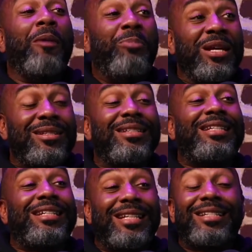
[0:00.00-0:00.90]
business
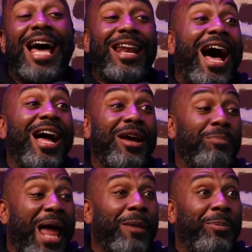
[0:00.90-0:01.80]
that does not hire
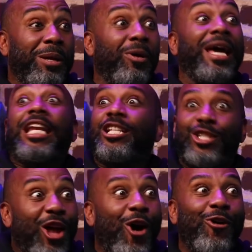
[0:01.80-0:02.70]
black people and is
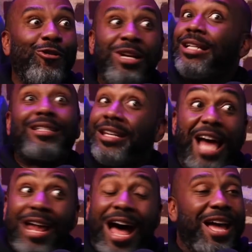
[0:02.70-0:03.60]
known to
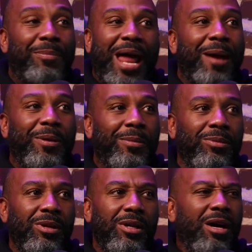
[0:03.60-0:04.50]
not hire black
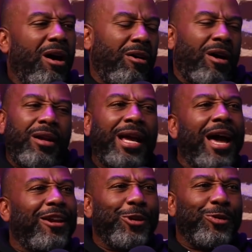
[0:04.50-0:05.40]
people, all they
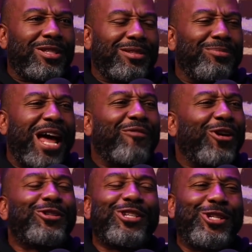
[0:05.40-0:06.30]
got to do is some
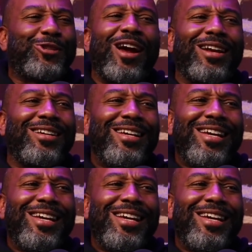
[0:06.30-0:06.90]
diversity training,